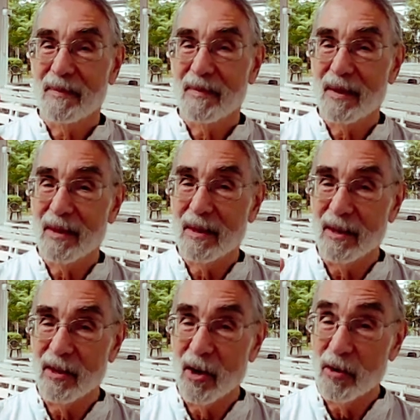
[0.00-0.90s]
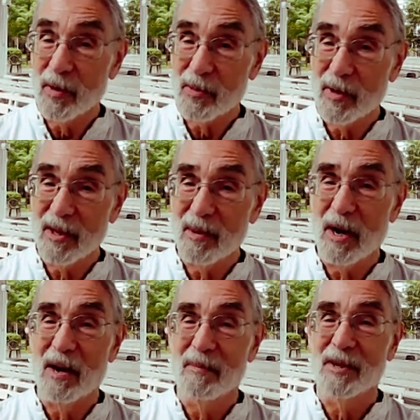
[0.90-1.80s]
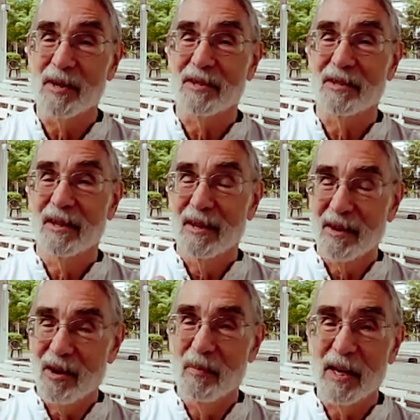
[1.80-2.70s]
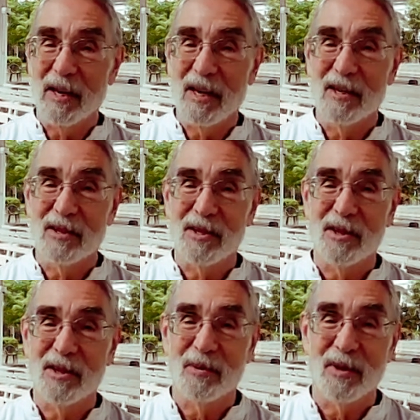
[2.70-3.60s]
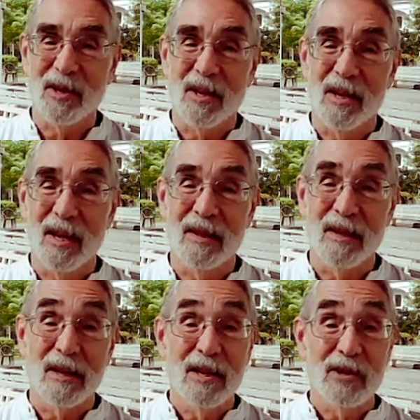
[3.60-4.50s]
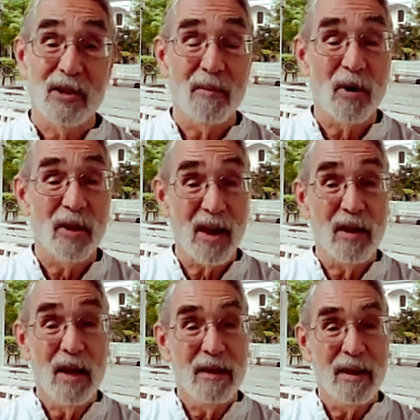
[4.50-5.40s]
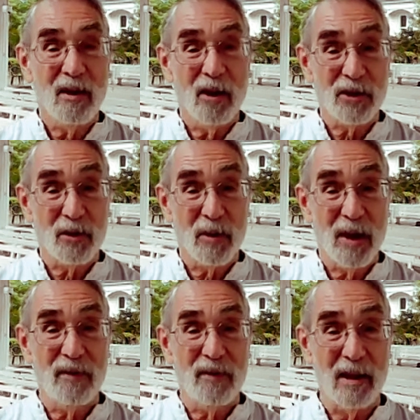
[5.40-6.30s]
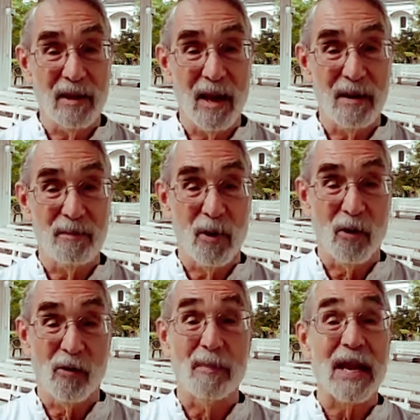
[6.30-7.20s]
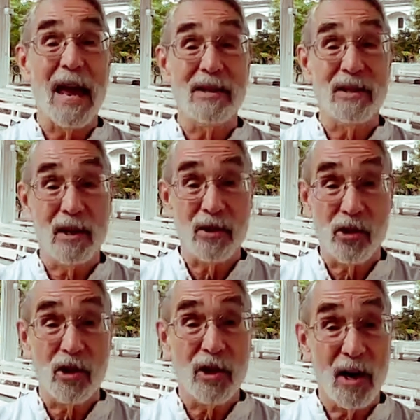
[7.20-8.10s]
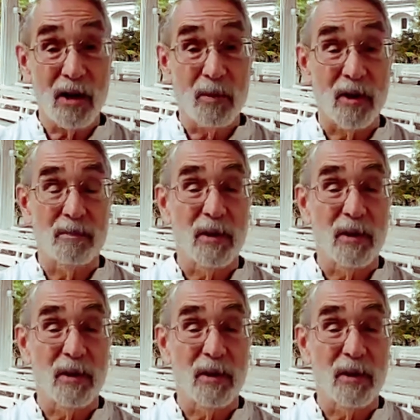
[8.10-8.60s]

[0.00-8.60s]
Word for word: the yoga retreat in the bahamas omega institute in the, in the summer they they also have online programs as does chautauqua a,